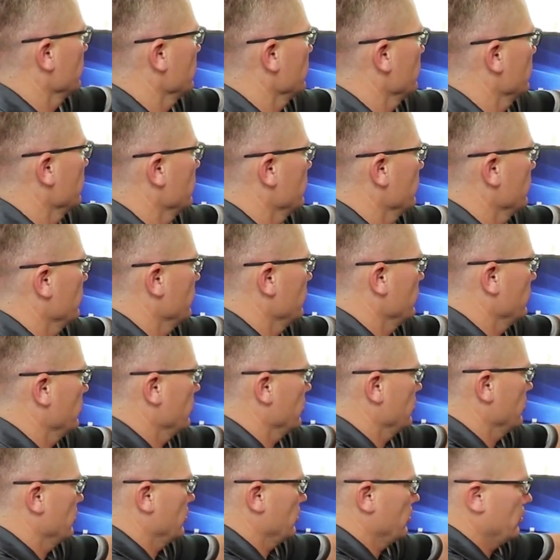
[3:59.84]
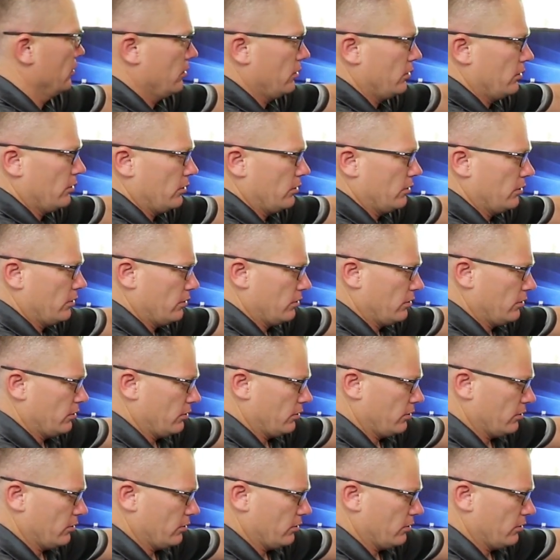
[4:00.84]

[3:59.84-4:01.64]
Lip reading: [no speech]